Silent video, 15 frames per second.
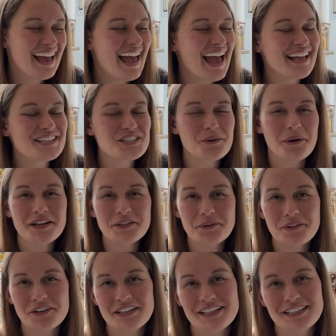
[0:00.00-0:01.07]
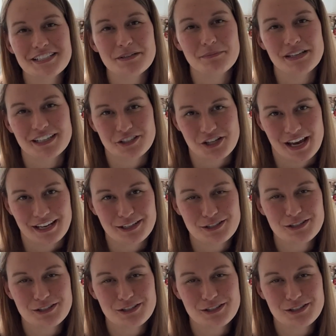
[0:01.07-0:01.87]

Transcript: And so I knew there needed to be a change.